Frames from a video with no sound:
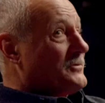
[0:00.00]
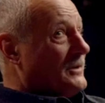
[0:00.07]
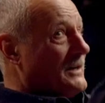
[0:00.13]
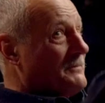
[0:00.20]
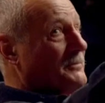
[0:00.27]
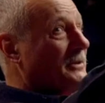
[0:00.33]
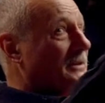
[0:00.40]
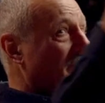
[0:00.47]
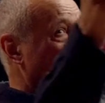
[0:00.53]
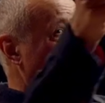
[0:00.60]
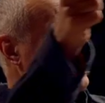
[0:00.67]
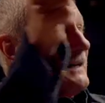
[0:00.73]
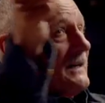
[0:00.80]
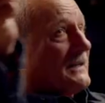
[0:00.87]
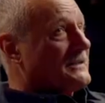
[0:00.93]
tried putting
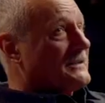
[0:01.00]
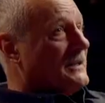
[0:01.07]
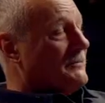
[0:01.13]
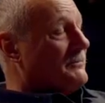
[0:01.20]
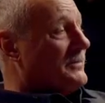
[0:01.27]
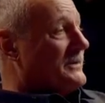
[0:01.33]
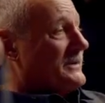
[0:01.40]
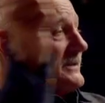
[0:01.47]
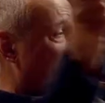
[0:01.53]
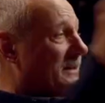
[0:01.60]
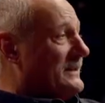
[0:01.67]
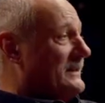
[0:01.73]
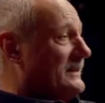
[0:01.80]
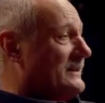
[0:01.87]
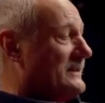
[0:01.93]
cards up for the
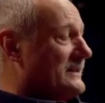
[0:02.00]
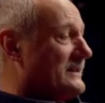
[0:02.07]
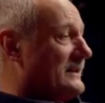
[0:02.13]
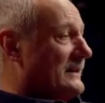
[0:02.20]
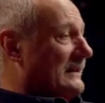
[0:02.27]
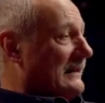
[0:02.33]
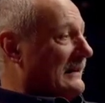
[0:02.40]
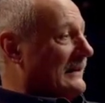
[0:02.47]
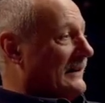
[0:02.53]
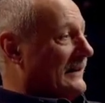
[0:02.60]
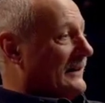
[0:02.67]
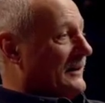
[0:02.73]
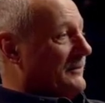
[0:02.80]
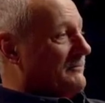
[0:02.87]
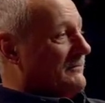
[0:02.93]
scenes.
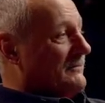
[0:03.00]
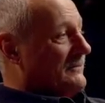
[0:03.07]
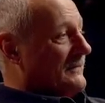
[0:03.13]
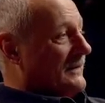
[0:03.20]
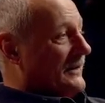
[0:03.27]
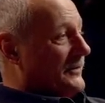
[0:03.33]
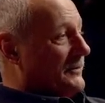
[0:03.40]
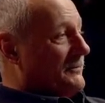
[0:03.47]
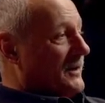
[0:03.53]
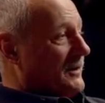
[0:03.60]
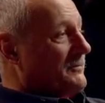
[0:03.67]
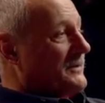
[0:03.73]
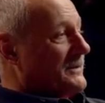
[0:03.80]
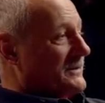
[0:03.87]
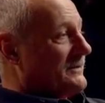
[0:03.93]
Um, at the
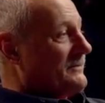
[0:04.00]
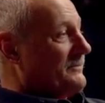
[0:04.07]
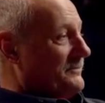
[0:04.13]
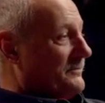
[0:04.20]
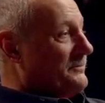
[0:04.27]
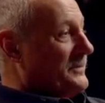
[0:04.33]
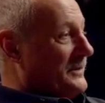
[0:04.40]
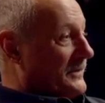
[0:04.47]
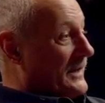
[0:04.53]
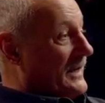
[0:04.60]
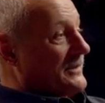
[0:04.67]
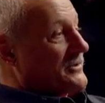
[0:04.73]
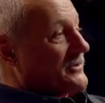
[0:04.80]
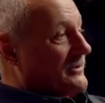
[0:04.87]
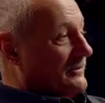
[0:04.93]
moment,
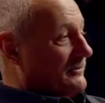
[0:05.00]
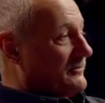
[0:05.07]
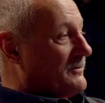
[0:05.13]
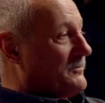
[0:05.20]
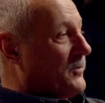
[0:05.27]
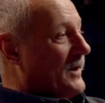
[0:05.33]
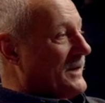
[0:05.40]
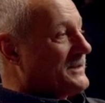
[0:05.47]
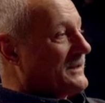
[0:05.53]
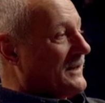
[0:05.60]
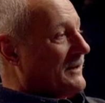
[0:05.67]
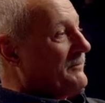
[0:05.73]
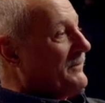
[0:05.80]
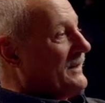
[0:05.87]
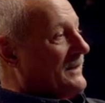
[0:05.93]
thanks to Le Groupe Ouest,
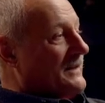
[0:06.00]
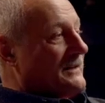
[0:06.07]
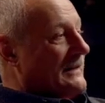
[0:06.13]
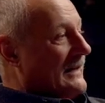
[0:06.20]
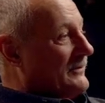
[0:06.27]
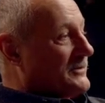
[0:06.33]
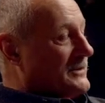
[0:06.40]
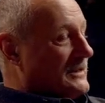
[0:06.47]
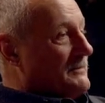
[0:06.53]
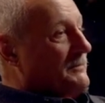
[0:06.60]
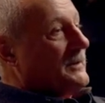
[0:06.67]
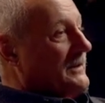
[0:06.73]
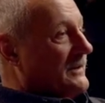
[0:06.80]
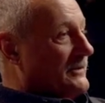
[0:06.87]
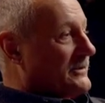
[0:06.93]
I'm now
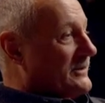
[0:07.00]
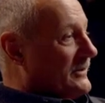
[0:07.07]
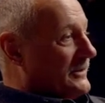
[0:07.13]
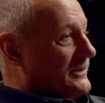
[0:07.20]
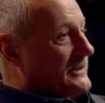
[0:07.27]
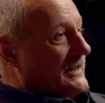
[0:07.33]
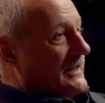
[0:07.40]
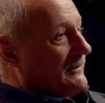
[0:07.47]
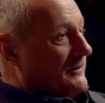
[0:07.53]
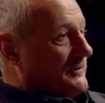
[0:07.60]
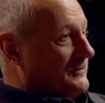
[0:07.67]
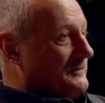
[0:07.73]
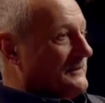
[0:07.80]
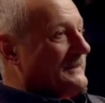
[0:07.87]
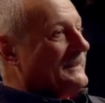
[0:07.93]
deeply into the
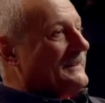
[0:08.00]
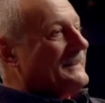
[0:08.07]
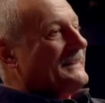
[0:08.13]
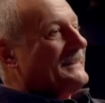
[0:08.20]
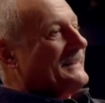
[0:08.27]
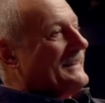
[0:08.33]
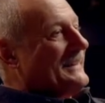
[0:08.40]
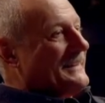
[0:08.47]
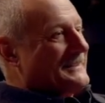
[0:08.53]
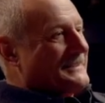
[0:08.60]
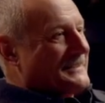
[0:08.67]
tarot, and